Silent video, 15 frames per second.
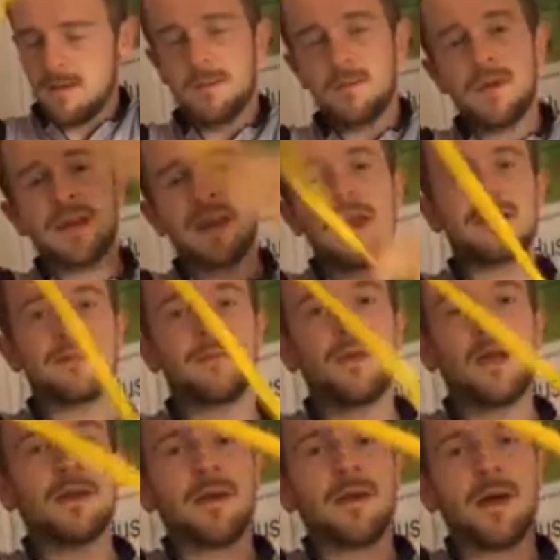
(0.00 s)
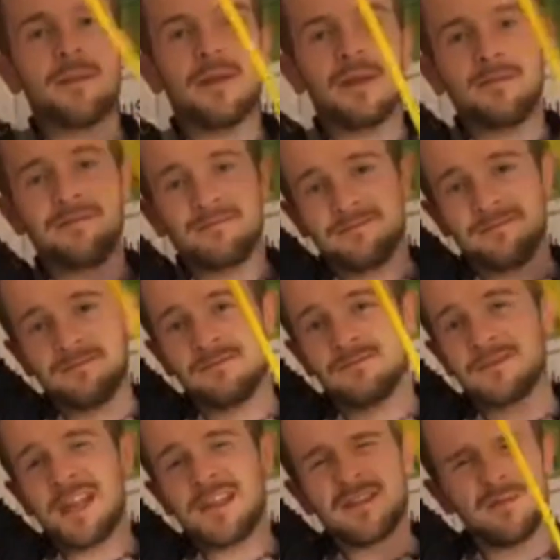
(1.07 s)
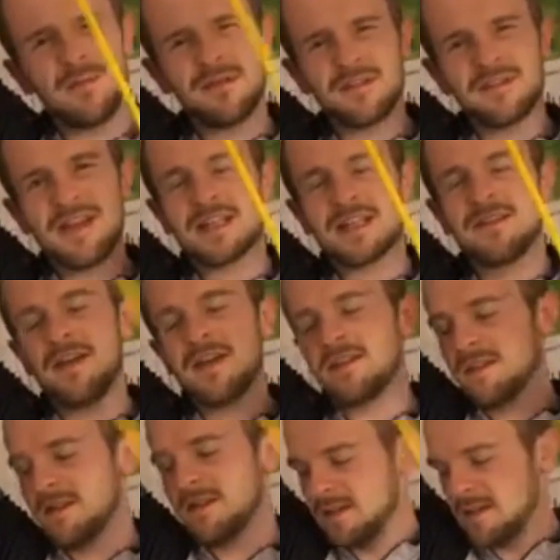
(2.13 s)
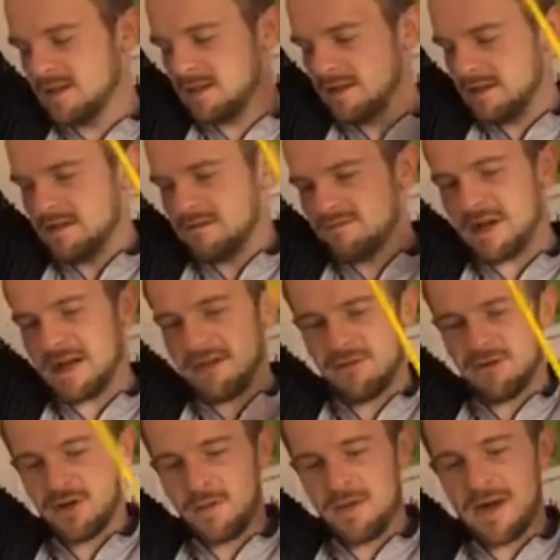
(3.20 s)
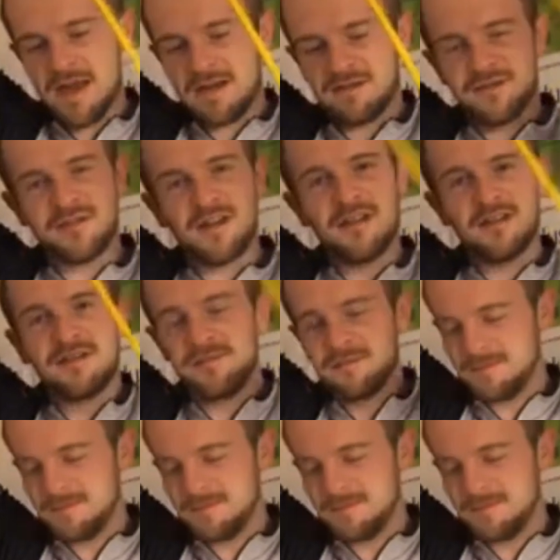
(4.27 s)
but it gets the blood pumping, gets the muscles activated, ready for a good bit of exercise.